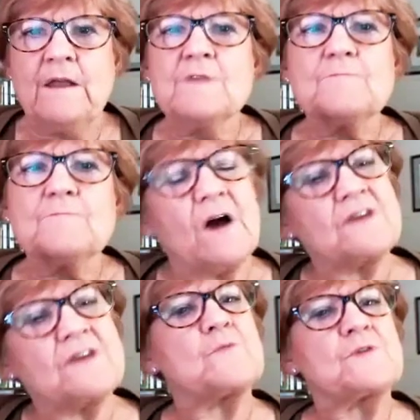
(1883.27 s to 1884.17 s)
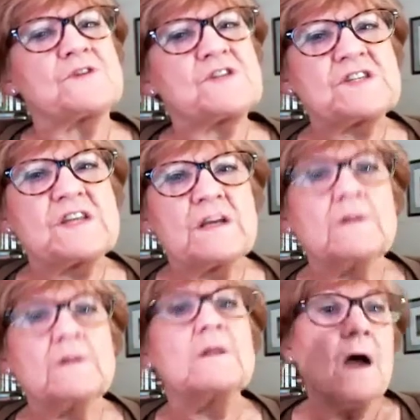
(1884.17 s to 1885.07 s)
because we're
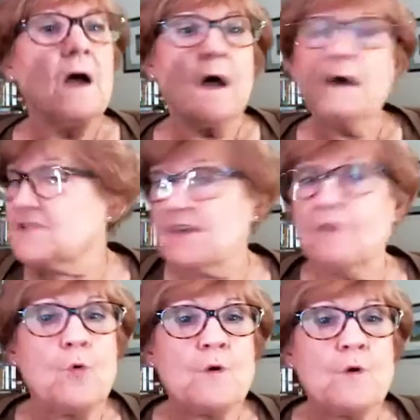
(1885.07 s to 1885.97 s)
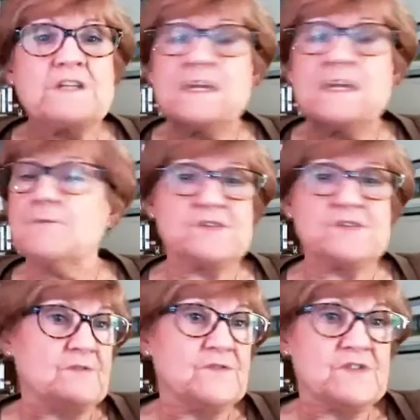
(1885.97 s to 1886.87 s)
still self-quarantining, we're
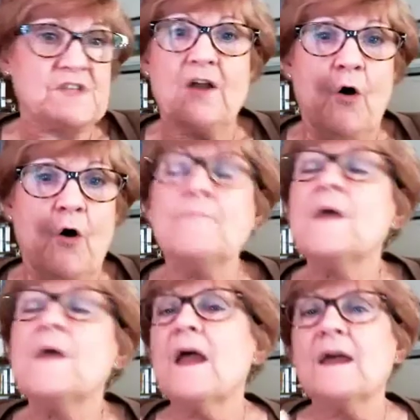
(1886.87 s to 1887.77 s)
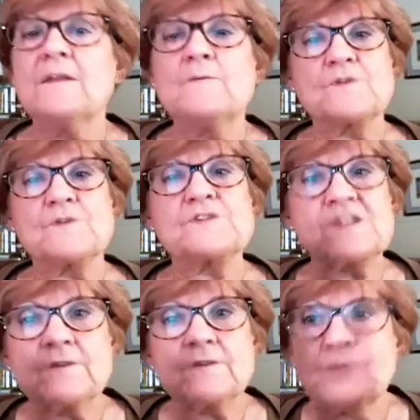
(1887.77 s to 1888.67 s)
still staying home, and we're
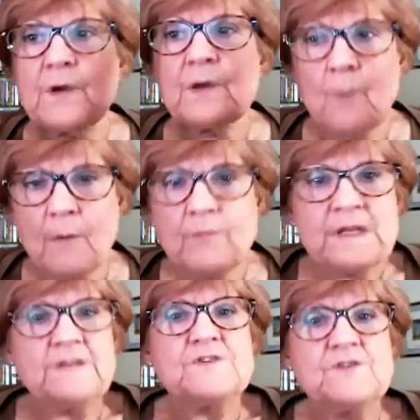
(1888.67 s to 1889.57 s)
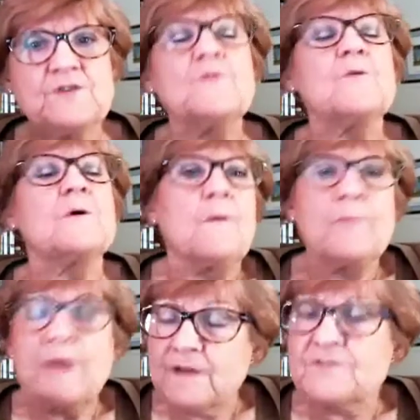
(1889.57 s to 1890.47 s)
still doing what we need to do, or what
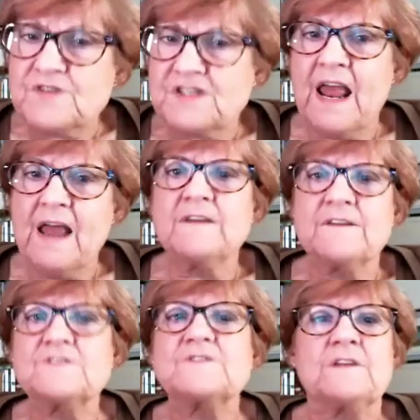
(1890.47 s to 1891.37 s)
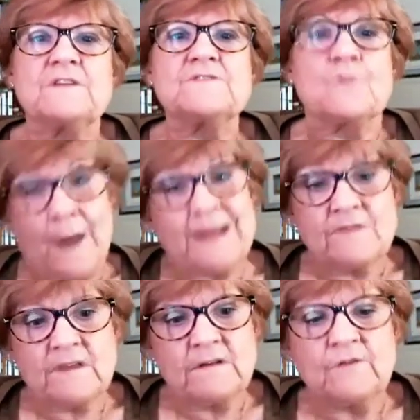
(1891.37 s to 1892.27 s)
we understand is the right
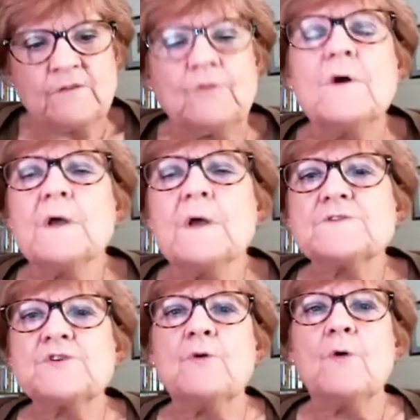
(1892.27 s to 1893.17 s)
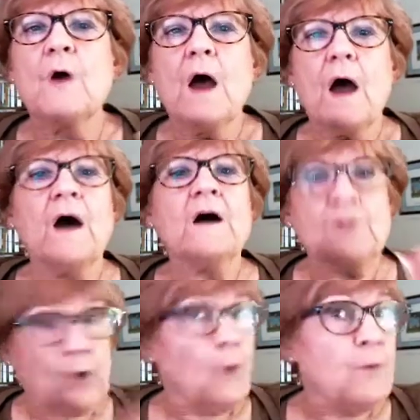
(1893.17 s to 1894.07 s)
thing to do to
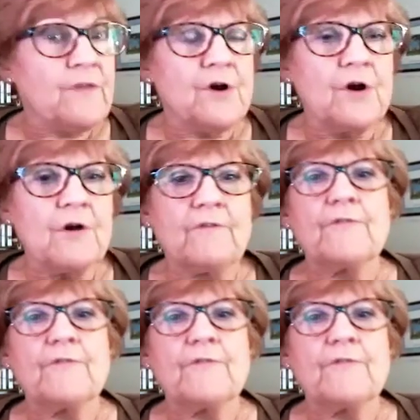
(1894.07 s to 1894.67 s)
lower the curve.